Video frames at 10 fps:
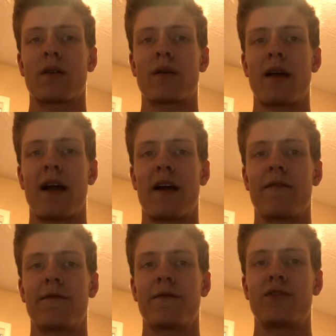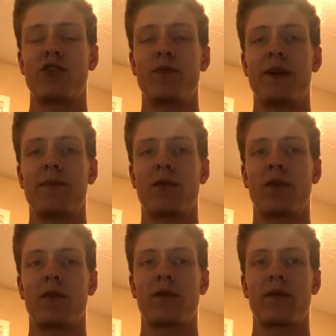have two
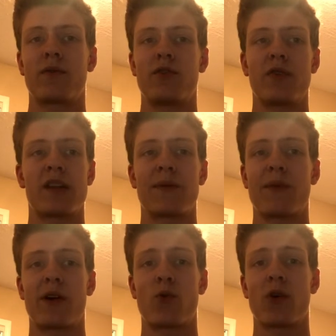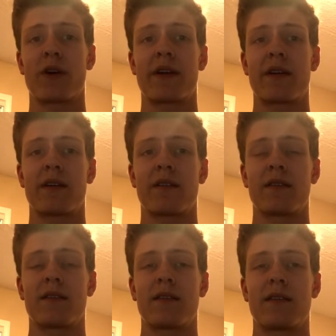people do the same amount of work
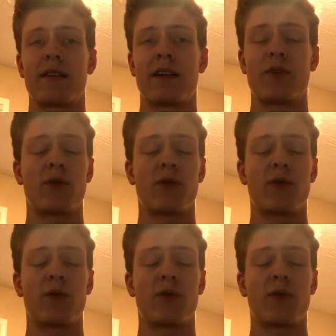in a